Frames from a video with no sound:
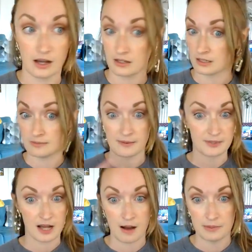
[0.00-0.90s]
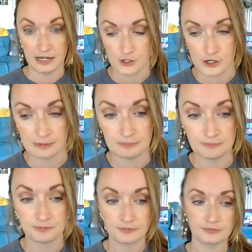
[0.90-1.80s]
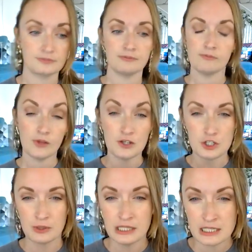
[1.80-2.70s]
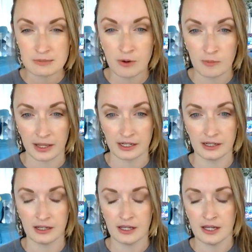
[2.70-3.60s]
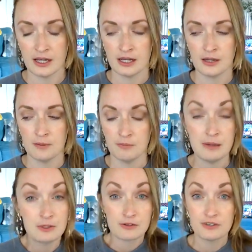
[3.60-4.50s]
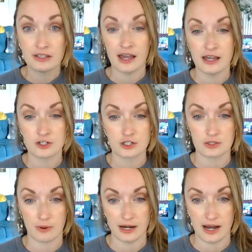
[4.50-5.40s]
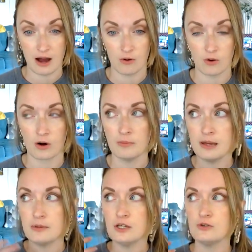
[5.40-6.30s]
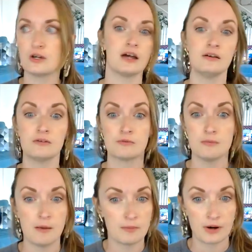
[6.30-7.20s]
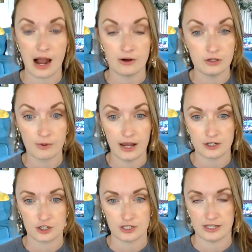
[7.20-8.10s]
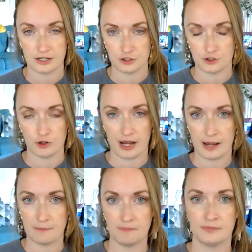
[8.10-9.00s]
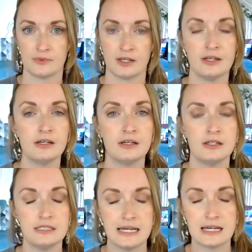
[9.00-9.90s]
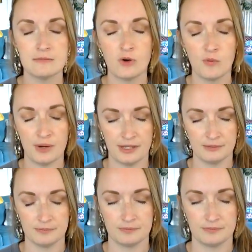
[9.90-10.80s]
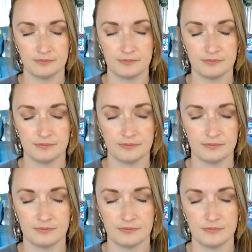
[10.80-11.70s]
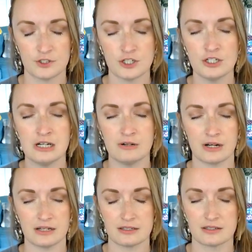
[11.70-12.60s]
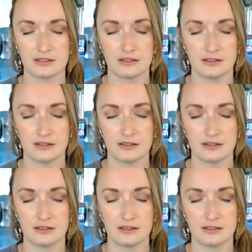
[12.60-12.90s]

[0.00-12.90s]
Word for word: sometimes a combination. So, in this moment, maybe you're feeling anxious right now, or maybe you can remember how you were anxious yesterday. Take a moment to notice